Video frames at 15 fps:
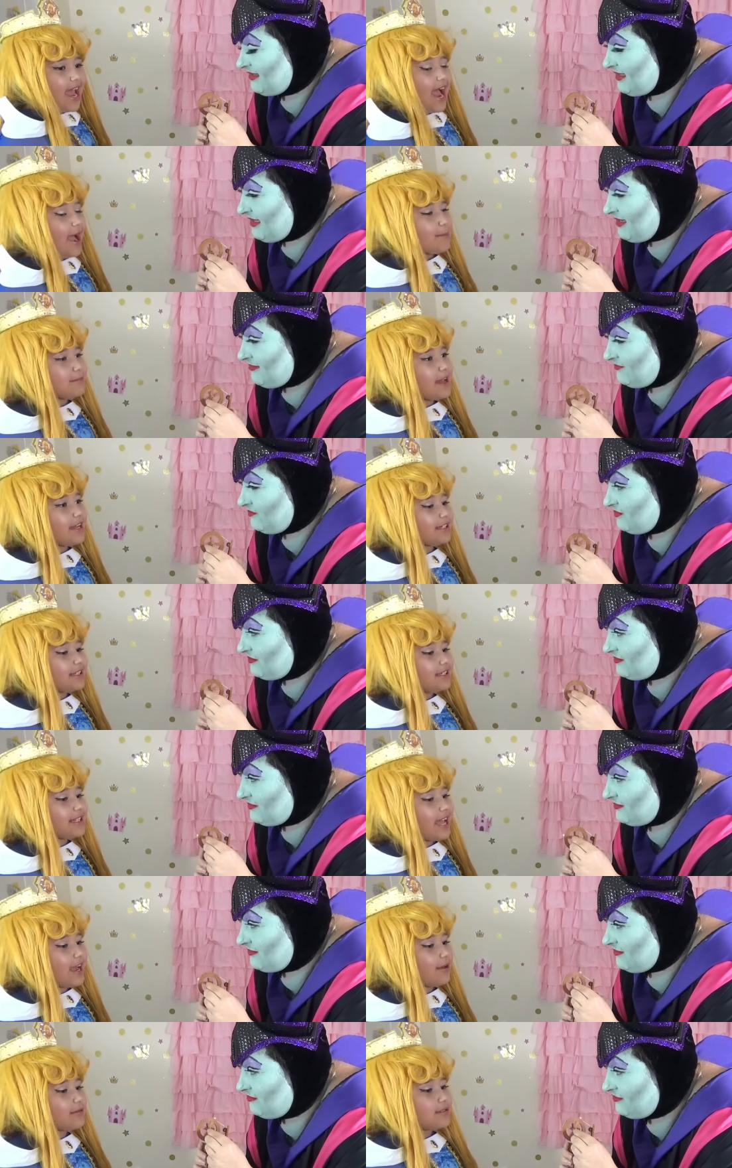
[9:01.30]
Speaker 1: I'm not
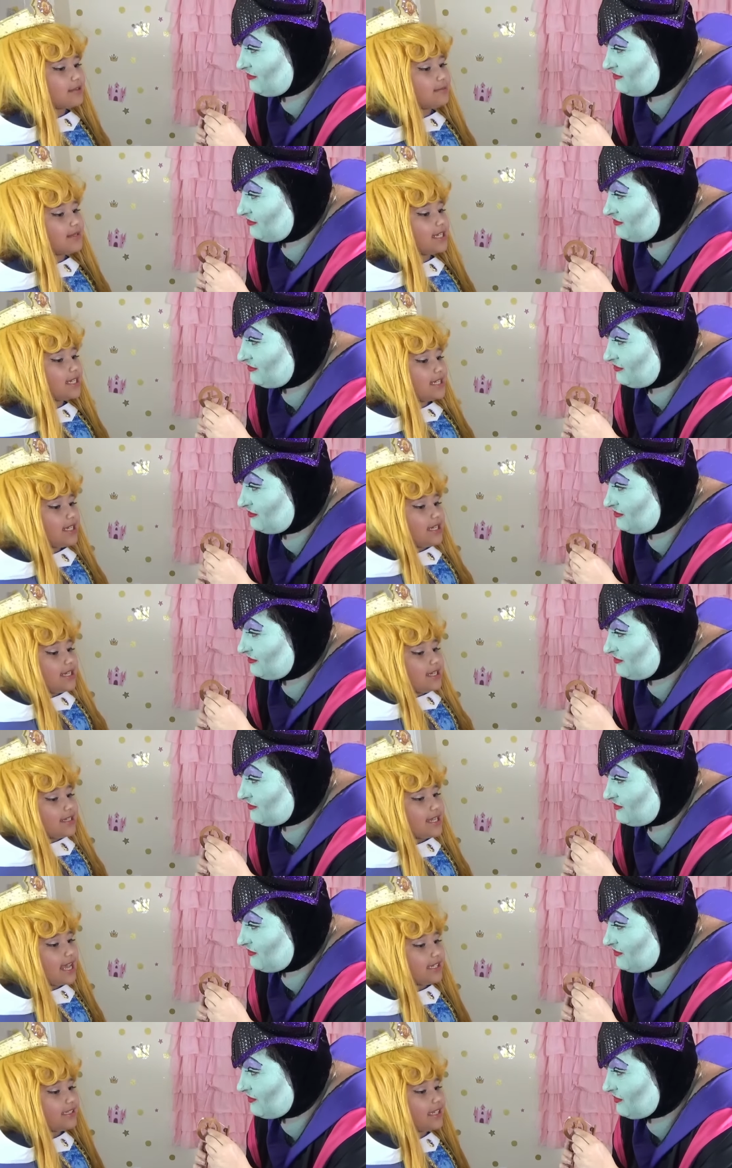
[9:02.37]
allowed to be
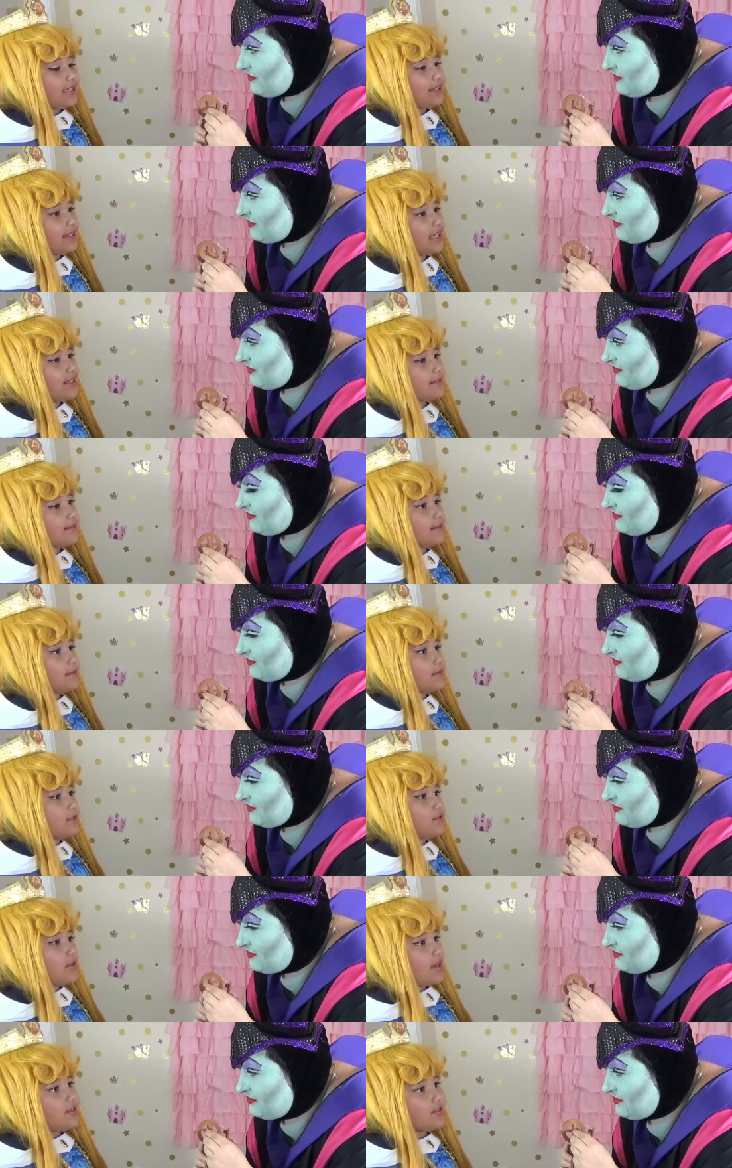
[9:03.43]
taking things from
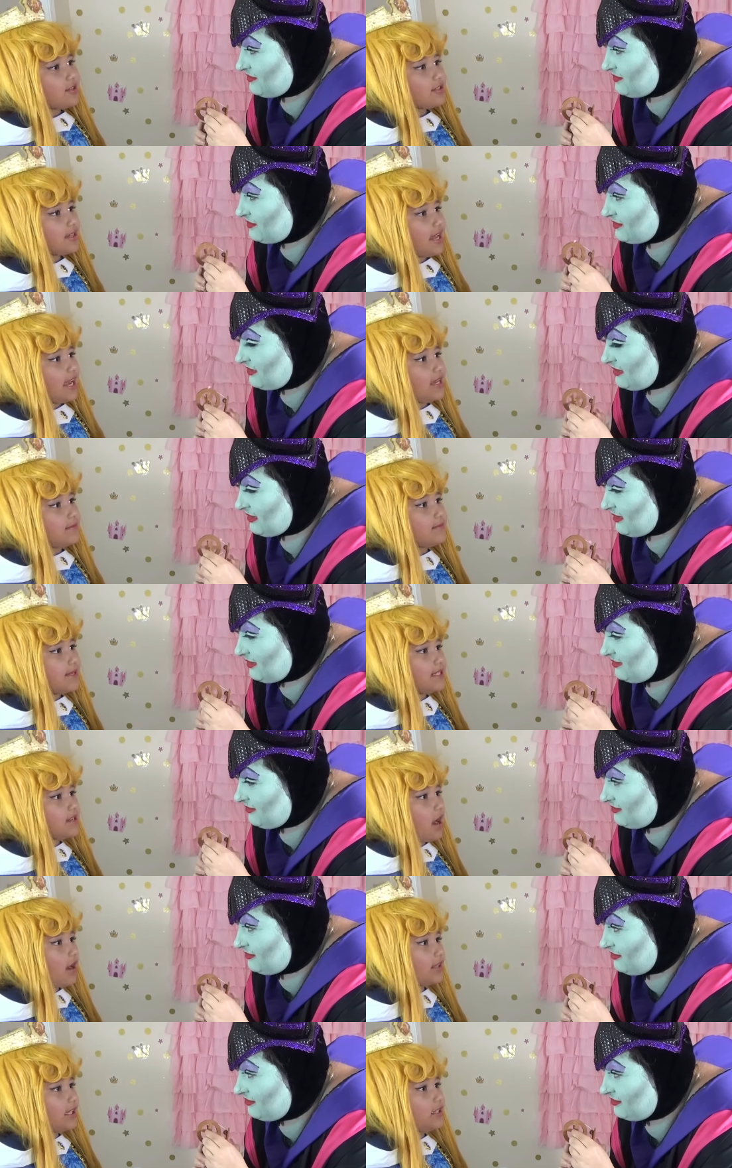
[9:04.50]
strangers and be
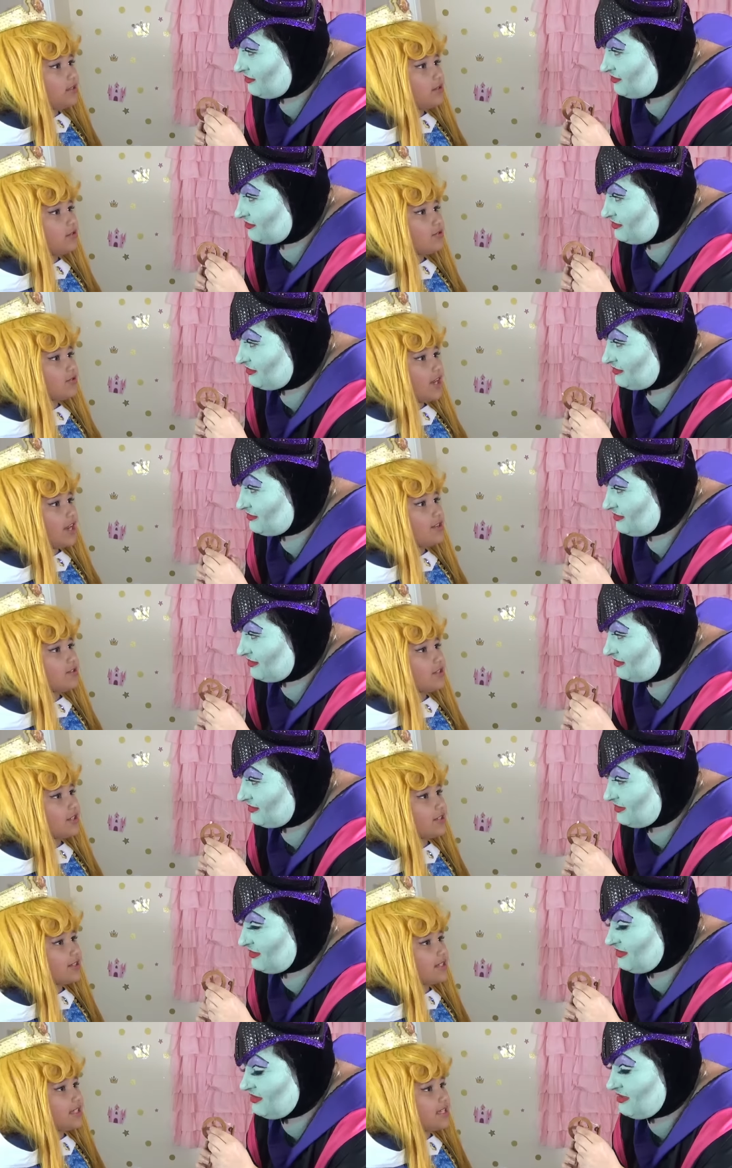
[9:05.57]
talking to
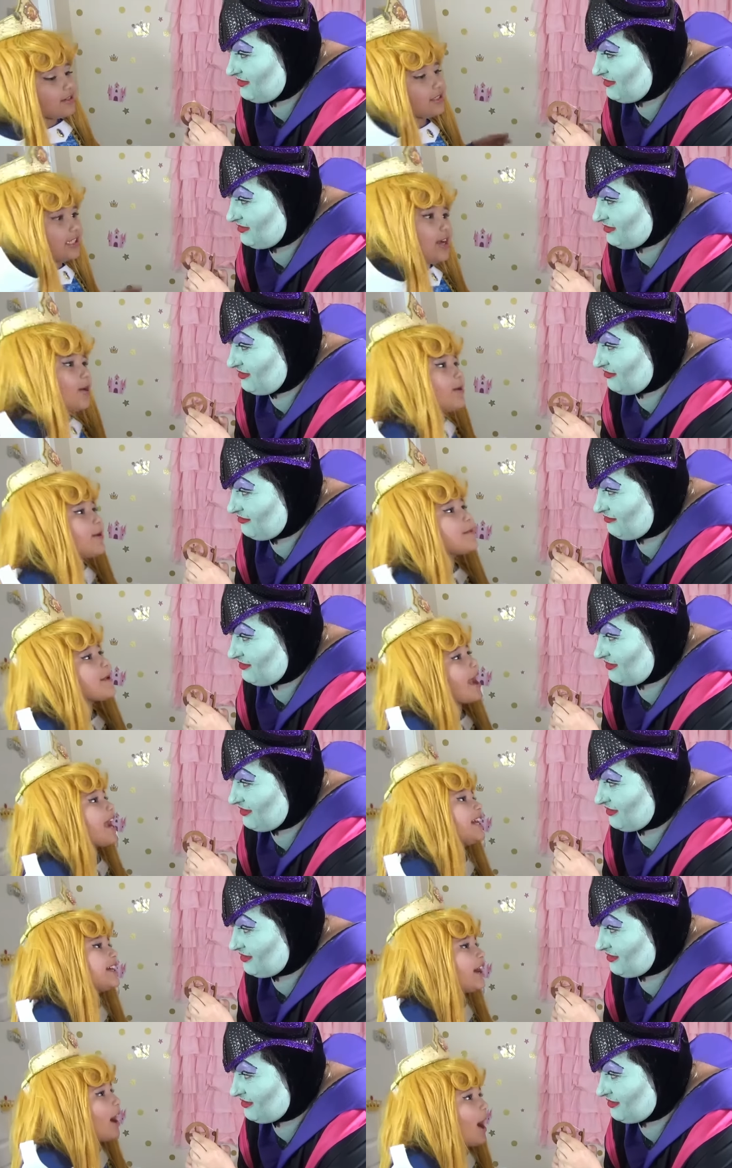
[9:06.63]
strangers. Go away or
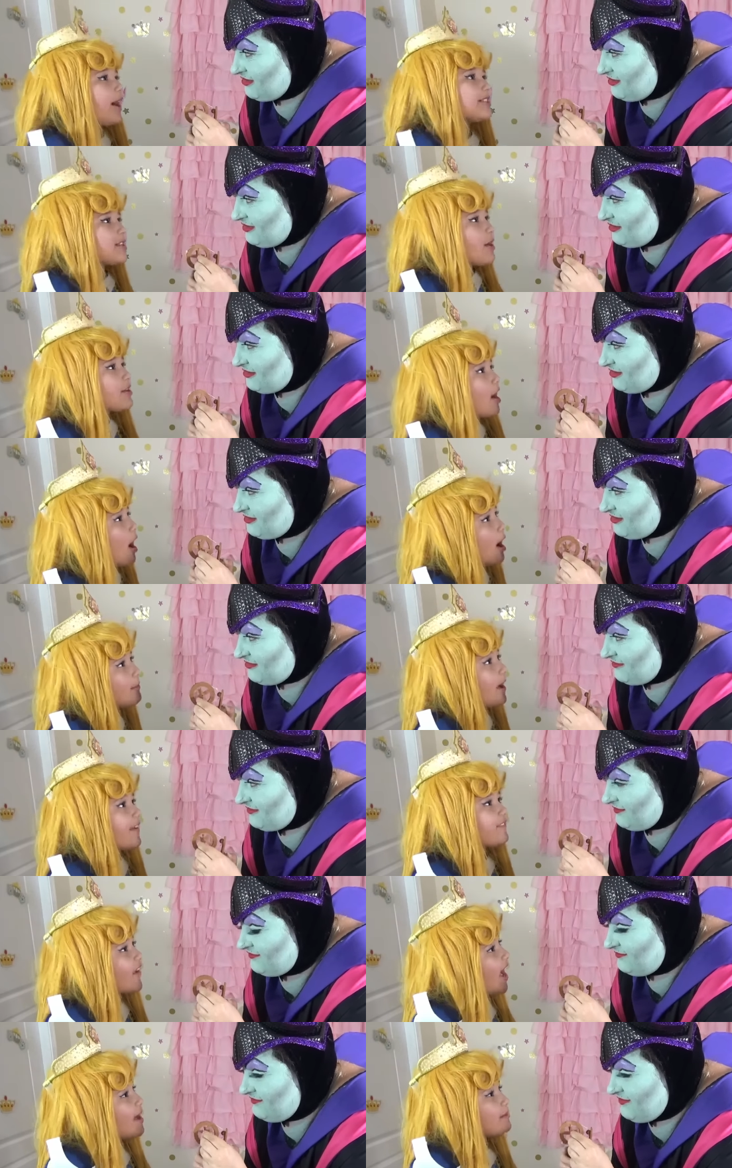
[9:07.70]
else I'll call my
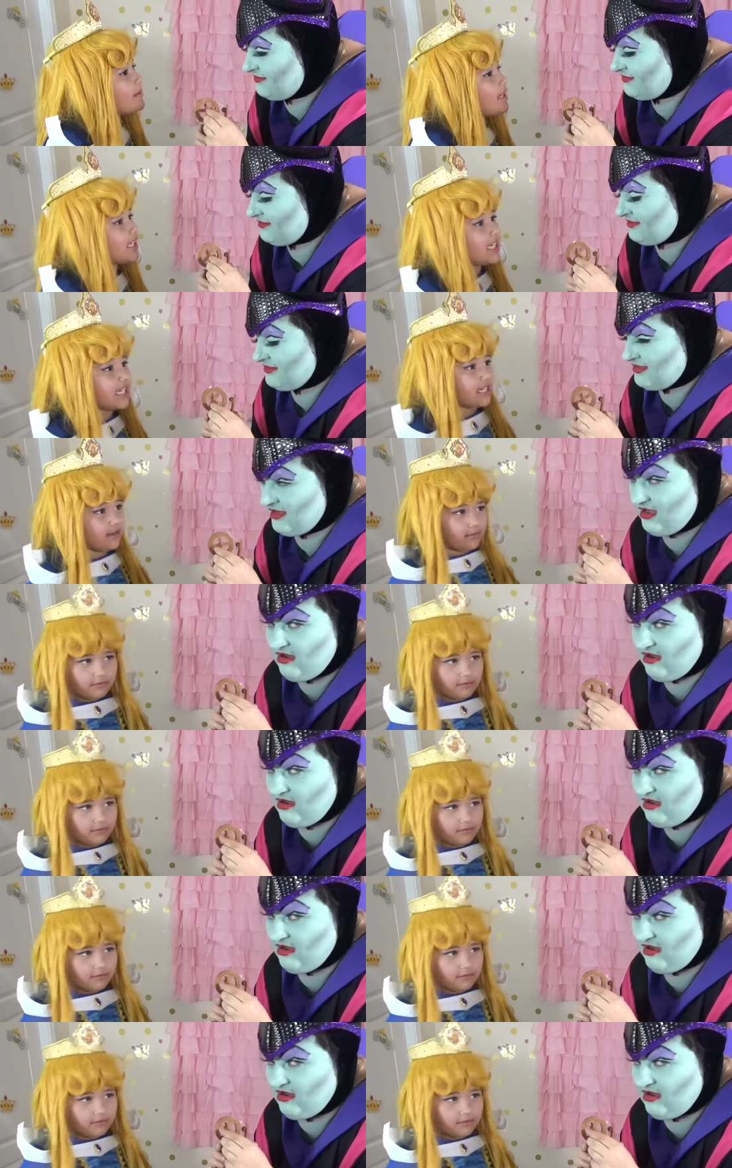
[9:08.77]
family.